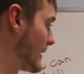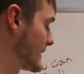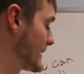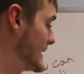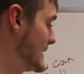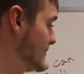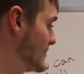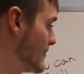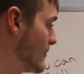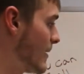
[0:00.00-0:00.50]

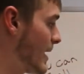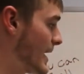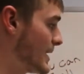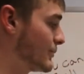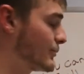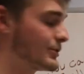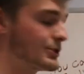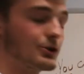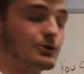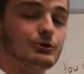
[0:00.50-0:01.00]
Keep in
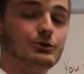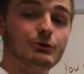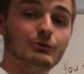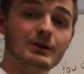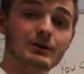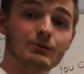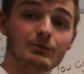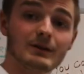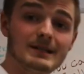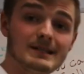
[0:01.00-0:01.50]
mind when you're
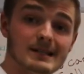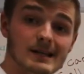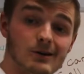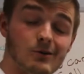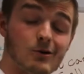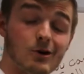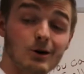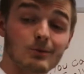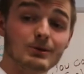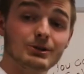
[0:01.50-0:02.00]
doing retail
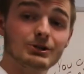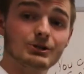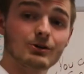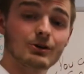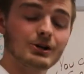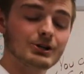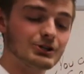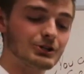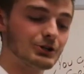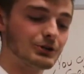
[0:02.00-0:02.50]

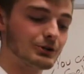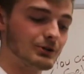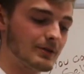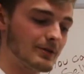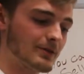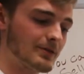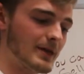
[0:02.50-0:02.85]
arbitrage,